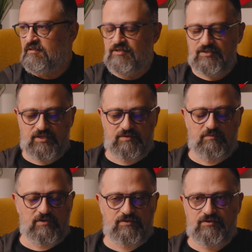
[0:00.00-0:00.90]
6
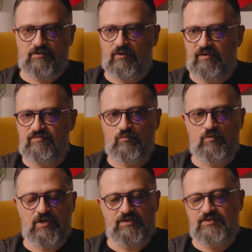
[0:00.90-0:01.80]
months or so, I've
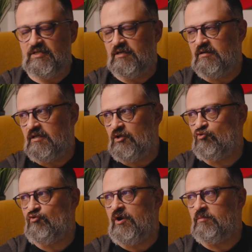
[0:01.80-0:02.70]
really seen an
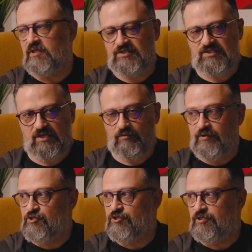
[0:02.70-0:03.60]
incredible
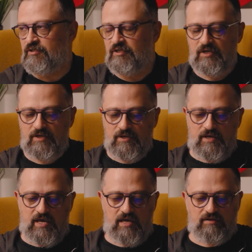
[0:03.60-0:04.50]
acceleration
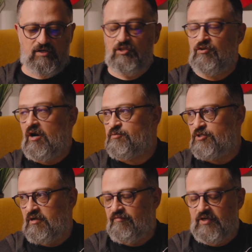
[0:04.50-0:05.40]
and an adoption of